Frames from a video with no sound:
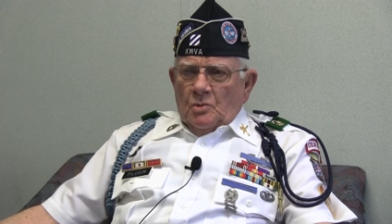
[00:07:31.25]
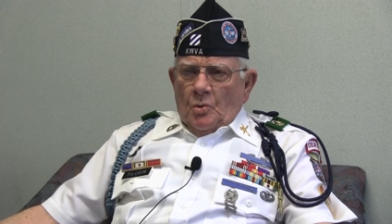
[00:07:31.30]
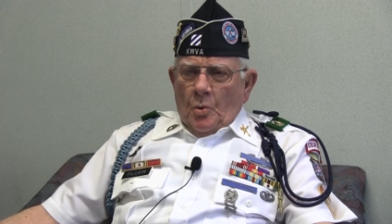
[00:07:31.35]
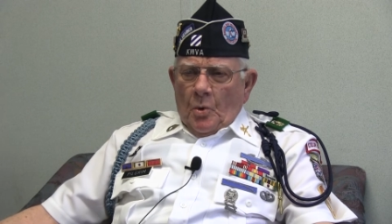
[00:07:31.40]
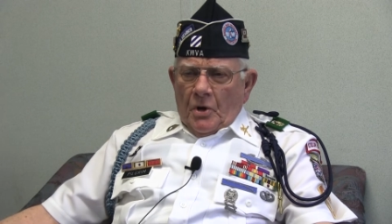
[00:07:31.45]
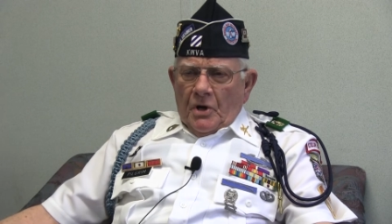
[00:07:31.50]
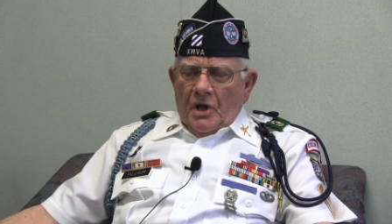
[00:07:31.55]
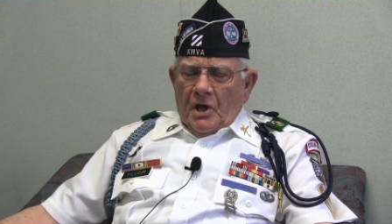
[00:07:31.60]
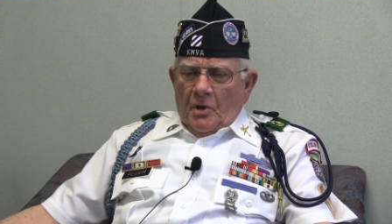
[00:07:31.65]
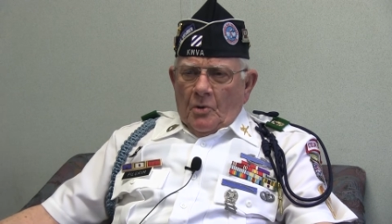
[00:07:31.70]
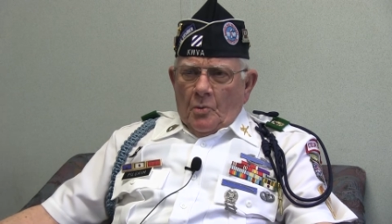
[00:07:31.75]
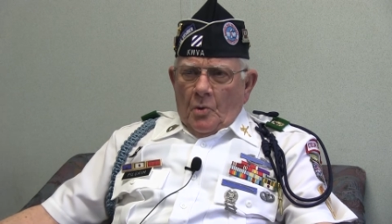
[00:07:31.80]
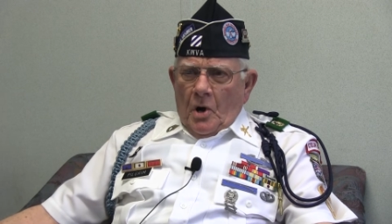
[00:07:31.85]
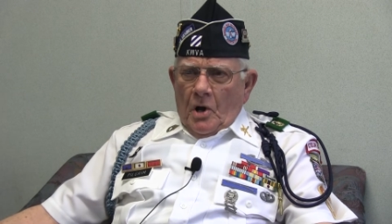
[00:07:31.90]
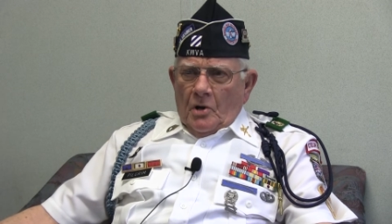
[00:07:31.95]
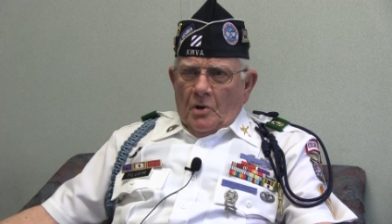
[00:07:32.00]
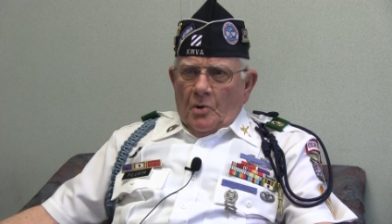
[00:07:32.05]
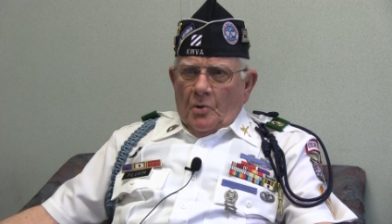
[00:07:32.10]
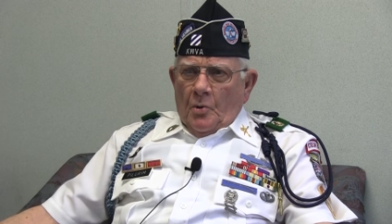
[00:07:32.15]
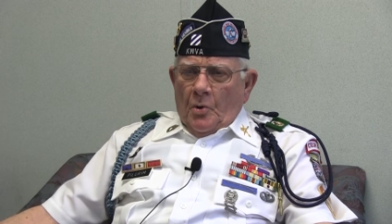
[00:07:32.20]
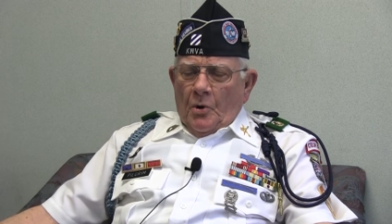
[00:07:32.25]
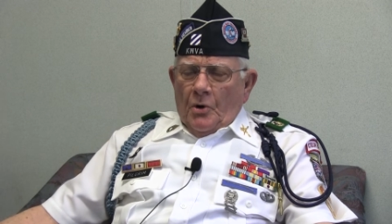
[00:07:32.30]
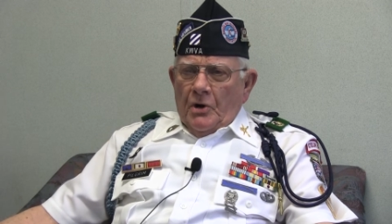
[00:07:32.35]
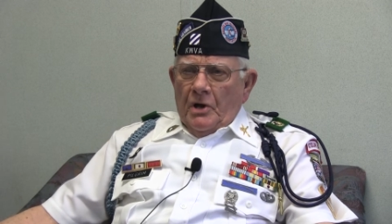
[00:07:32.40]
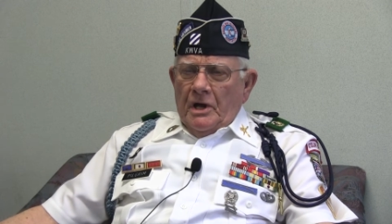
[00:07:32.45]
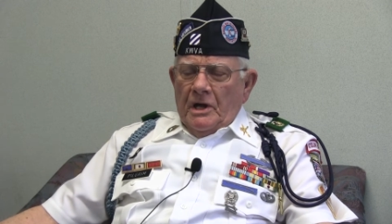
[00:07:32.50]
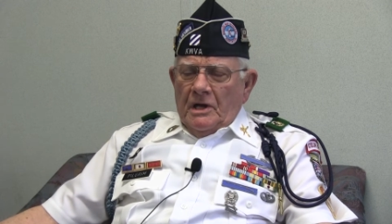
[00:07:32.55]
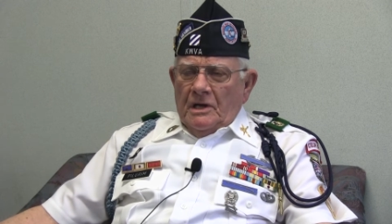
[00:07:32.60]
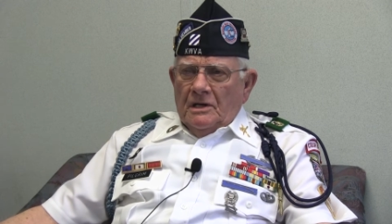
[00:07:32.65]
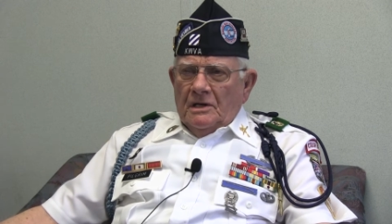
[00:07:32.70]
working rock
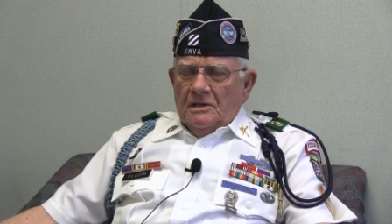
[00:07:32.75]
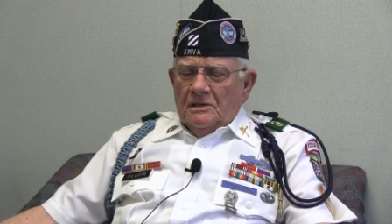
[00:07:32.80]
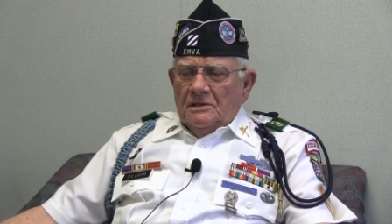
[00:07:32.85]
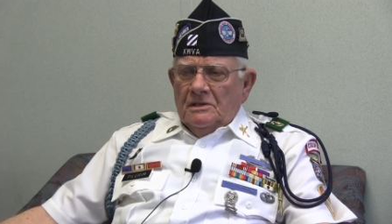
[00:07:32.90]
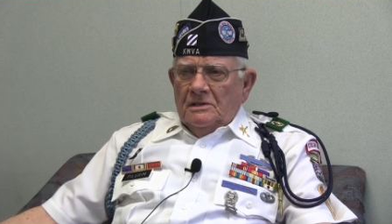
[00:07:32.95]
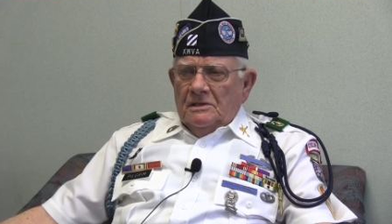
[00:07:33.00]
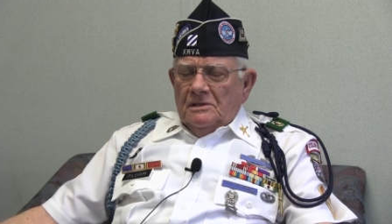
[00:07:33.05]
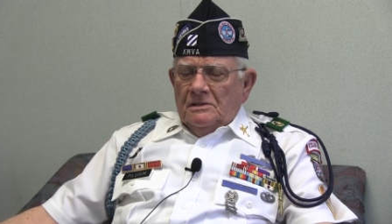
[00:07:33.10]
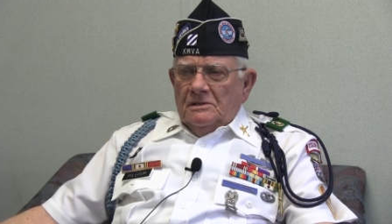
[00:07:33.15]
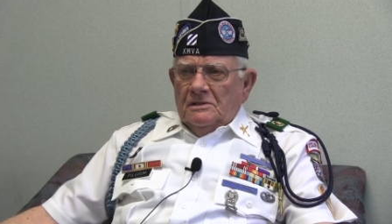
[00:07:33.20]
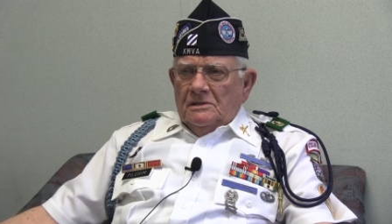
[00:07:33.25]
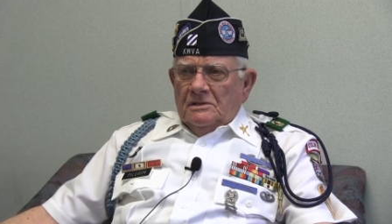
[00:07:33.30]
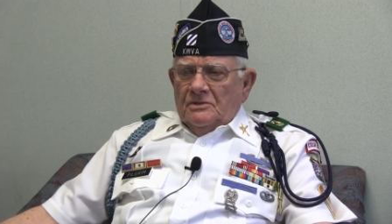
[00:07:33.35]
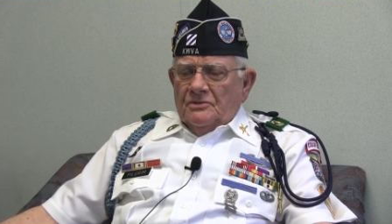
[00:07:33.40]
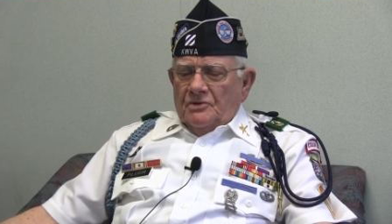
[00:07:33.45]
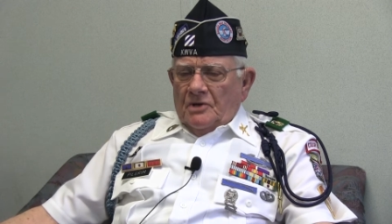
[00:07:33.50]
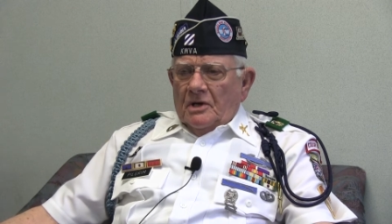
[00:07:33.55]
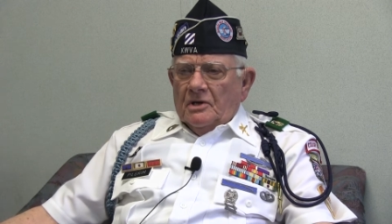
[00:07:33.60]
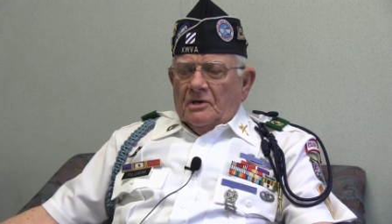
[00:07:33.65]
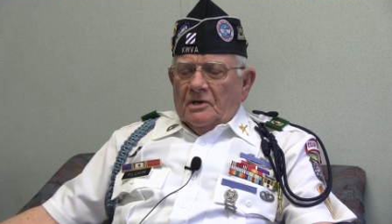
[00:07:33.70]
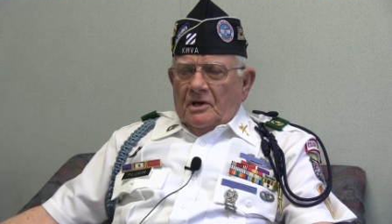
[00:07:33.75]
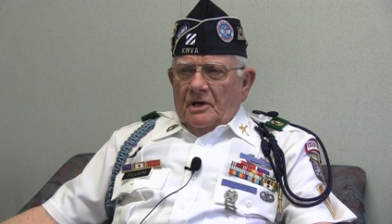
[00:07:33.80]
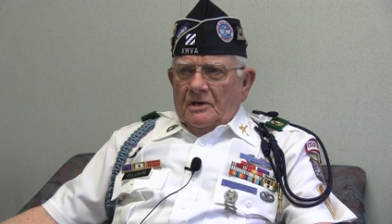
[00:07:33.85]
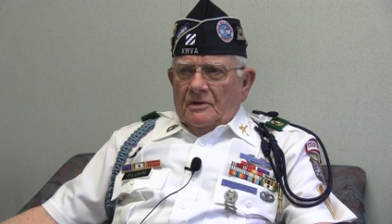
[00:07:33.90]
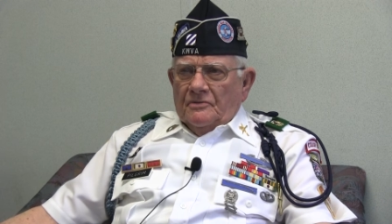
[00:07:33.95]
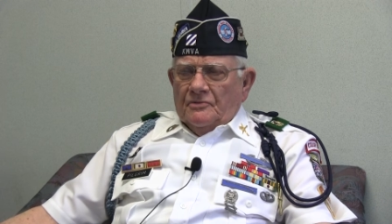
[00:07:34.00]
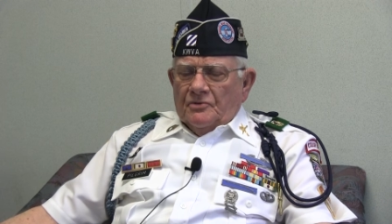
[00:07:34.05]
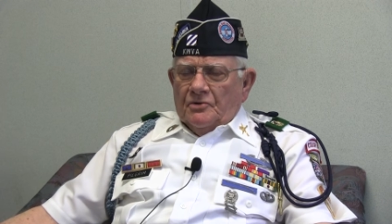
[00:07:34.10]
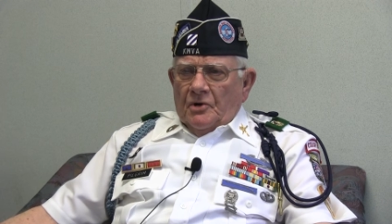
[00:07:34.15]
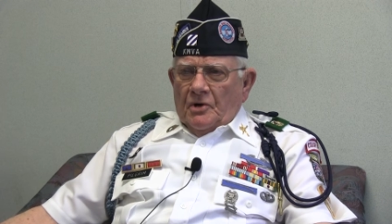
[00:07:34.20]
quarry, that
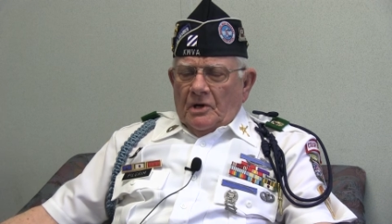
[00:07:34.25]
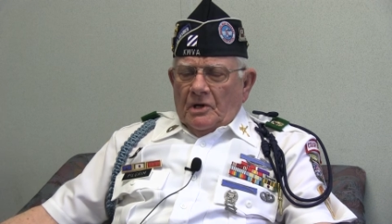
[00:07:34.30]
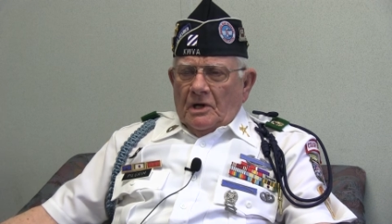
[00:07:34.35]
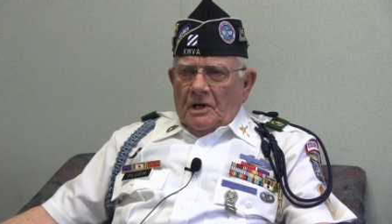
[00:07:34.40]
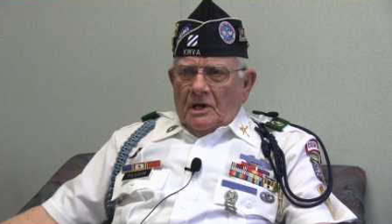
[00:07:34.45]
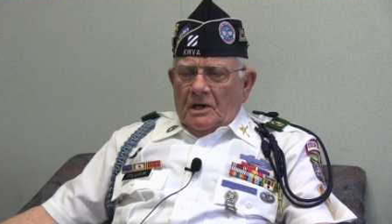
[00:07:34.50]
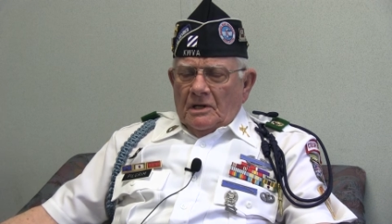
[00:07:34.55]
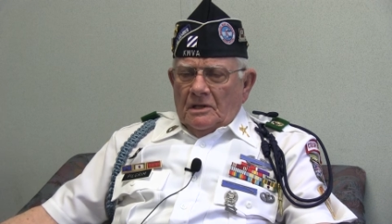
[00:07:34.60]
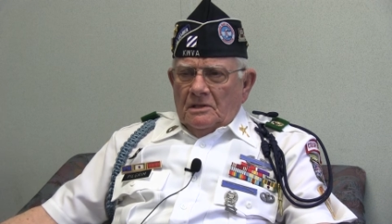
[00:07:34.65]
kind of training.